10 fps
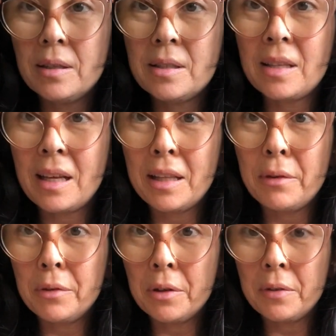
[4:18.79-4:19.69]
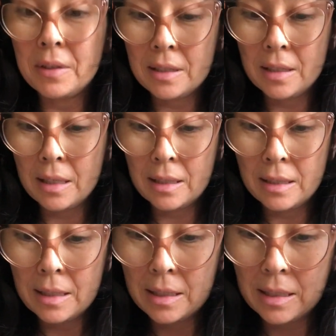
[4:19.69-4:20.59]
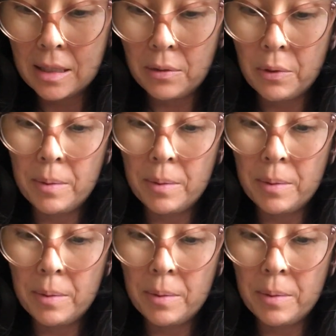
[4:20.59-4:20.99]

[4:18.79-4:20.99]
to that level of existence in a way,